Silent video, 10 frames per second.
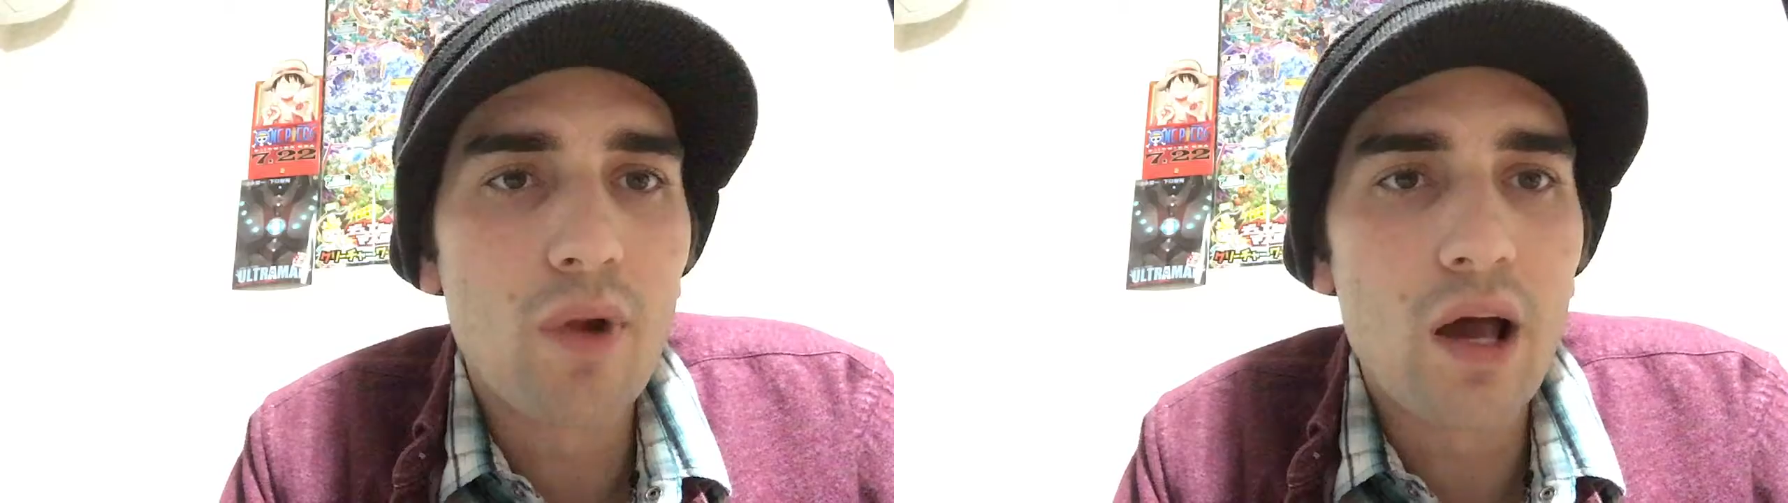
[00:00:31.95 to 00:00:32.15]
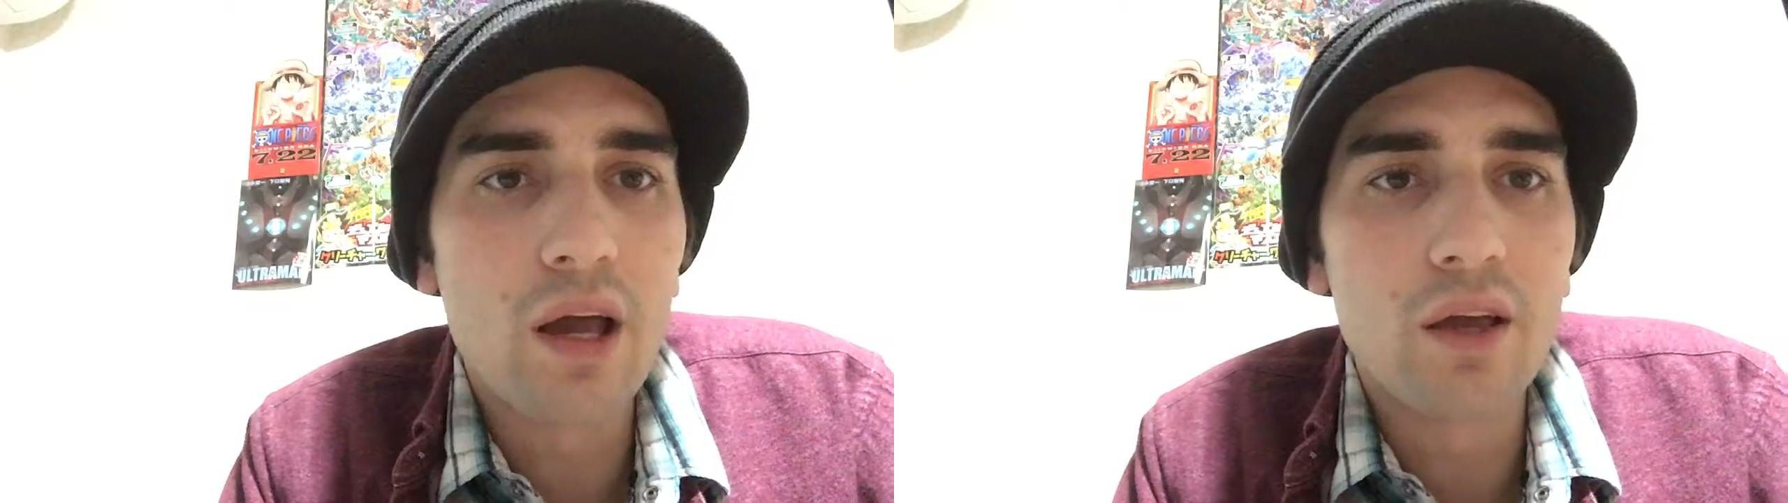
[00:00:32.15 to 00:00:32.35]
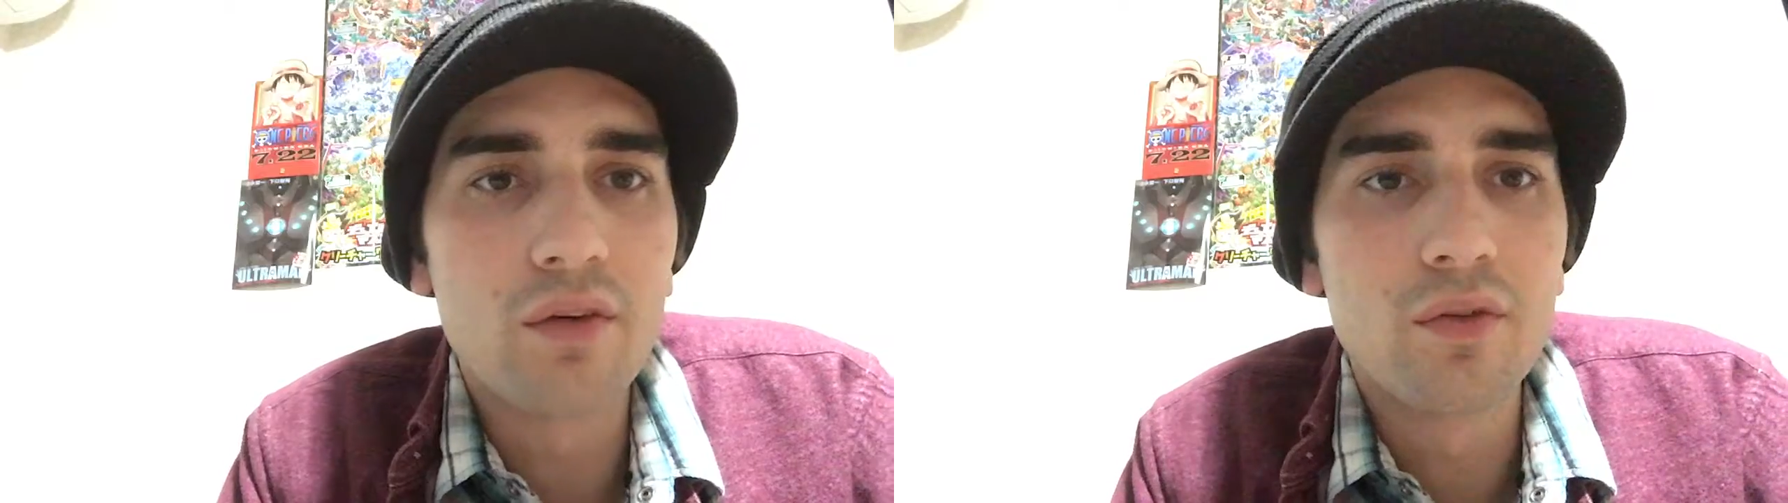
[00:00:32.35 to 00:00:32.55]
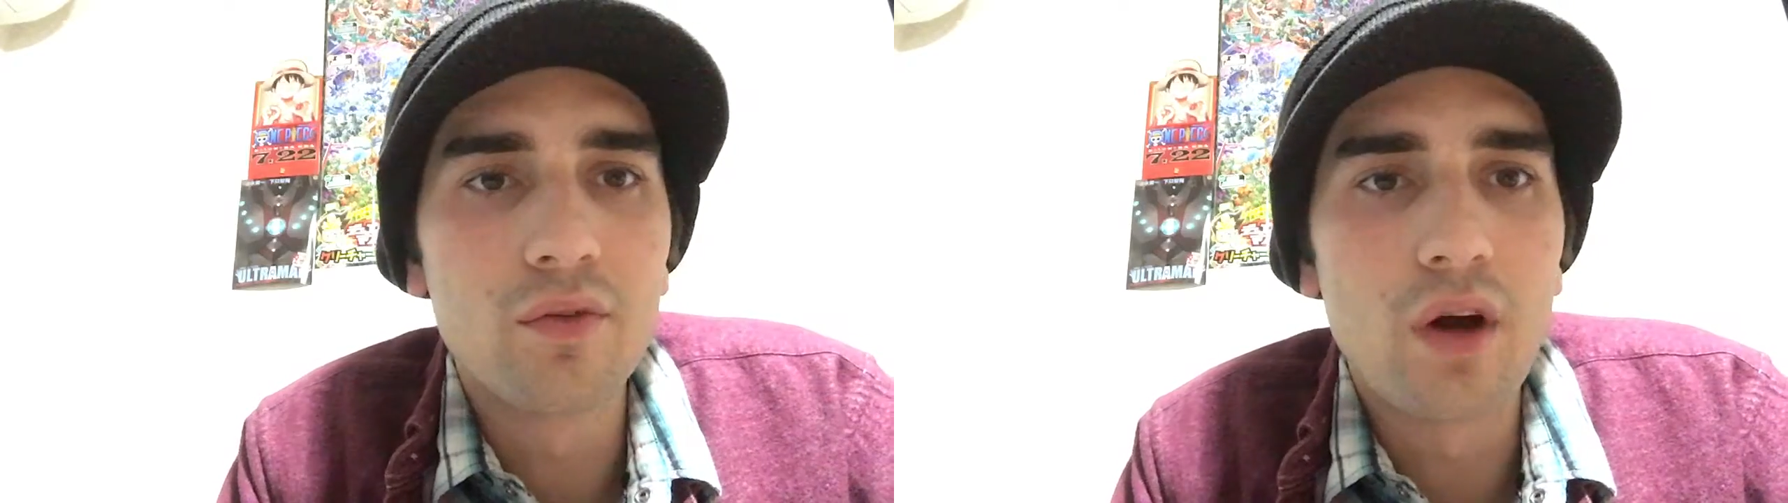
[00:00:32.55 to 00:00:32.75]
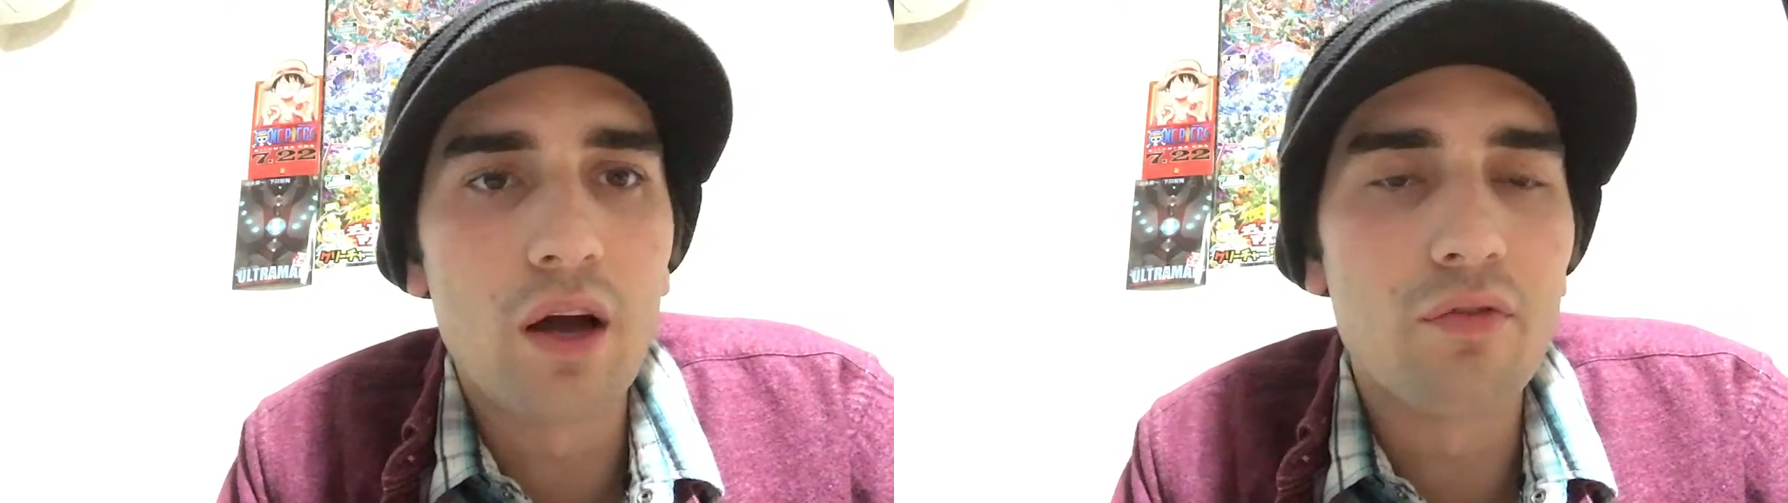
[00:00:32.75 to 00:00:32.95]
my
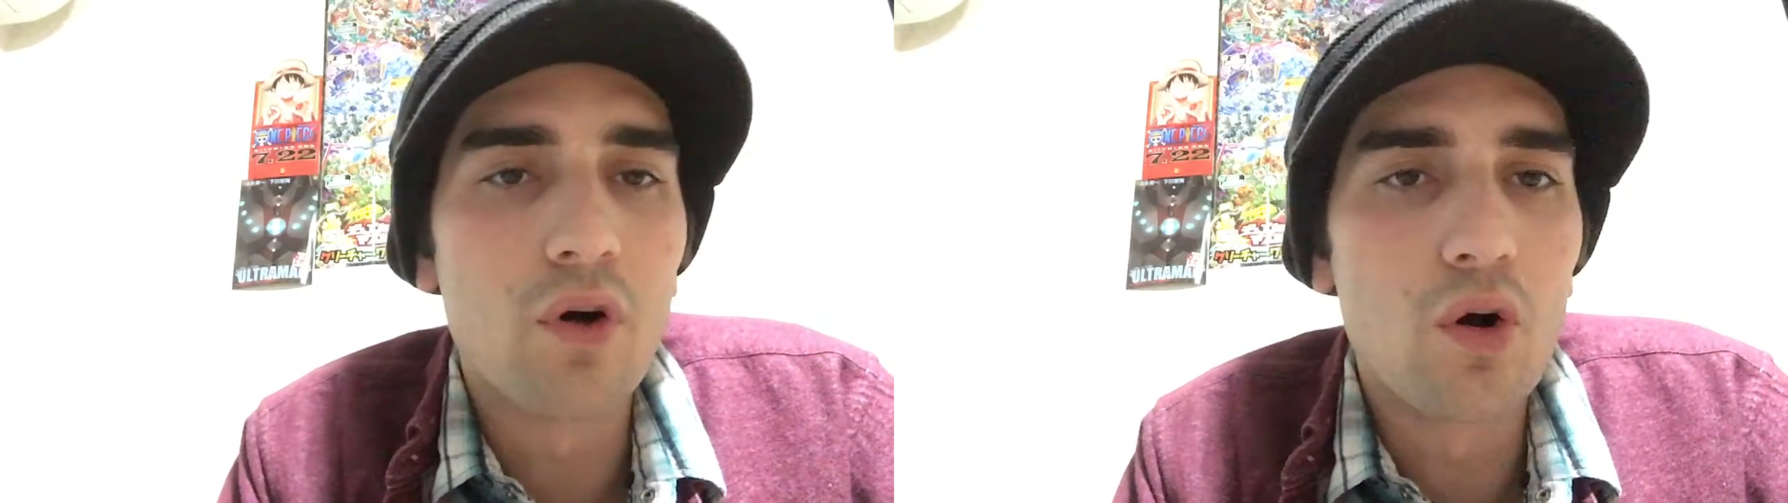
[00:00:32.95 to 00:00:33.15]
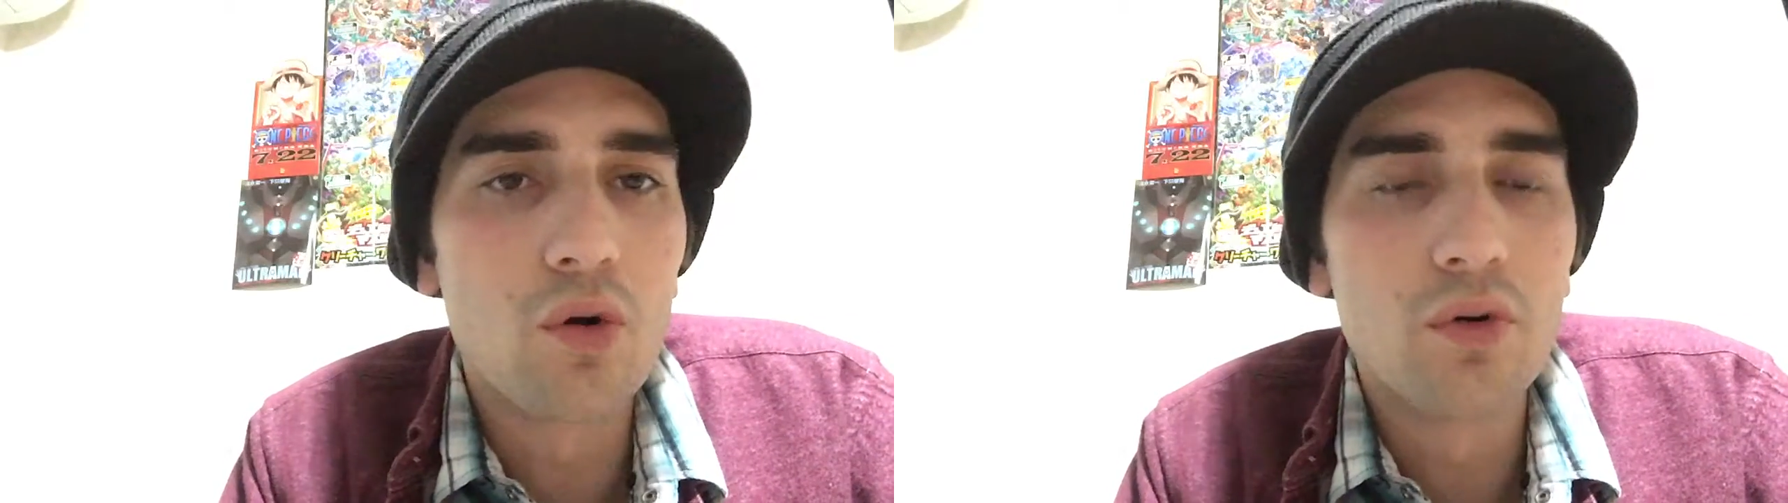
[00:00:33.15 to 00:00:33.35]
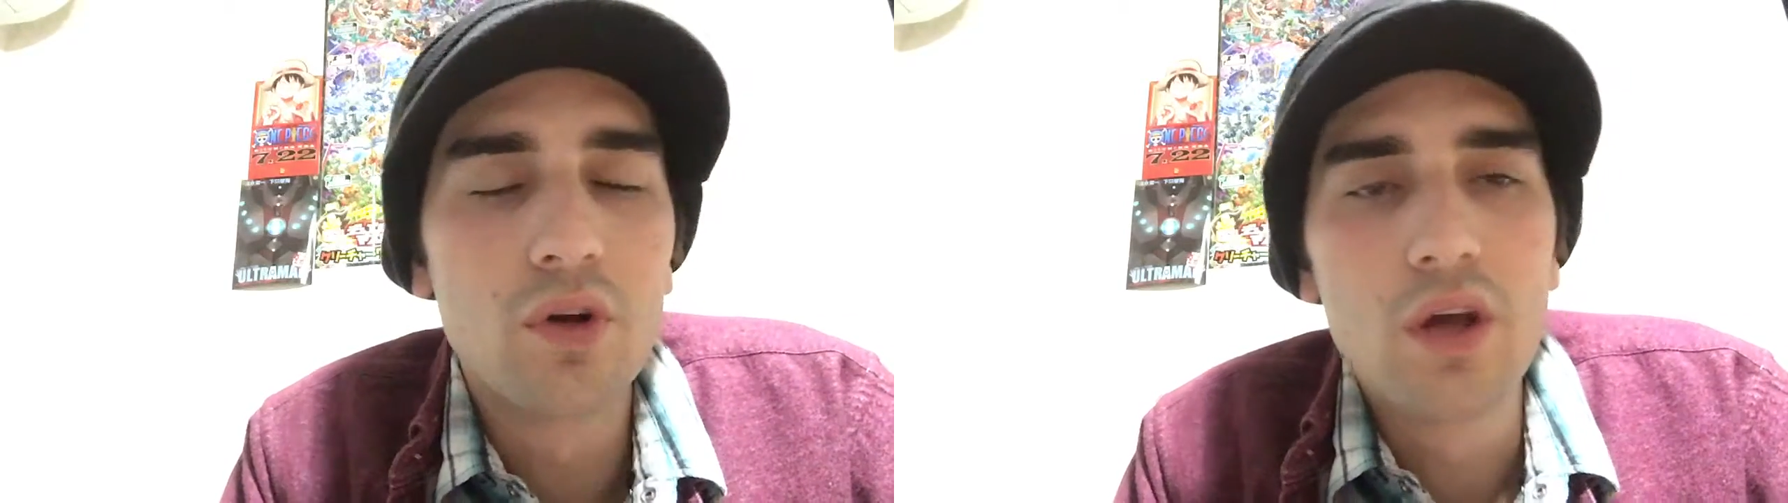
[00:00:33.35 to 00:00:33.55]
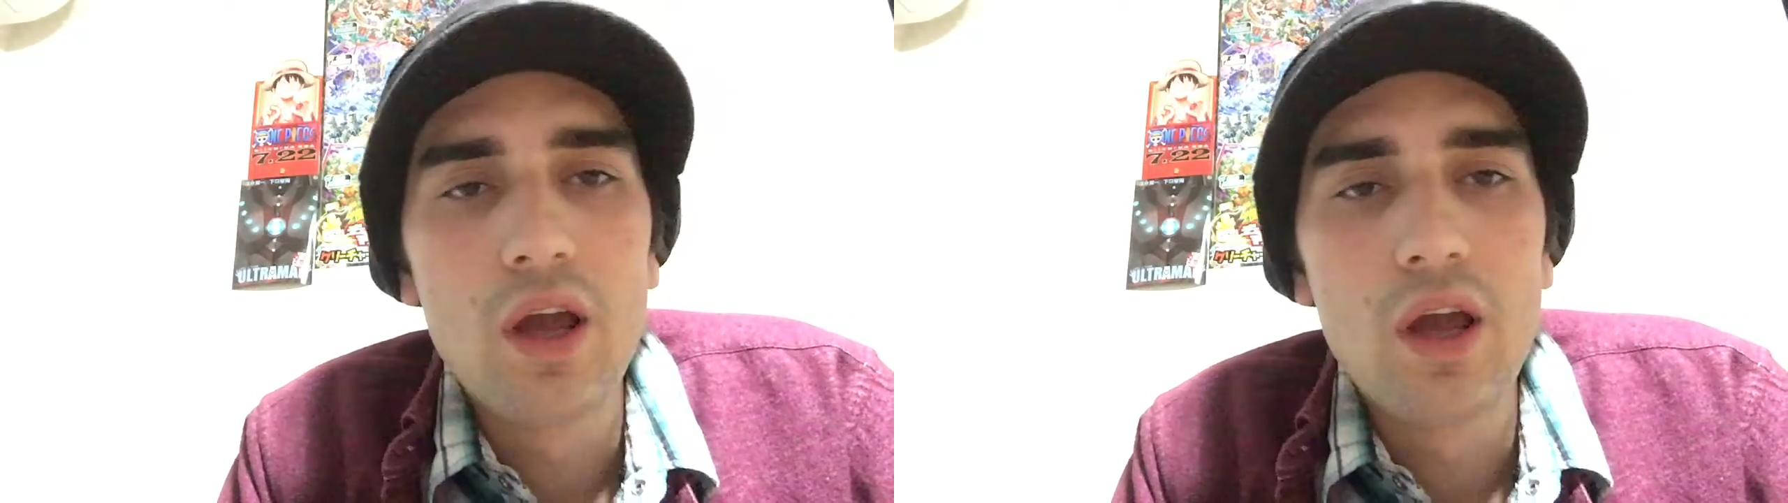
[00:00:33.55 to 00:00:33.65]
iPhone,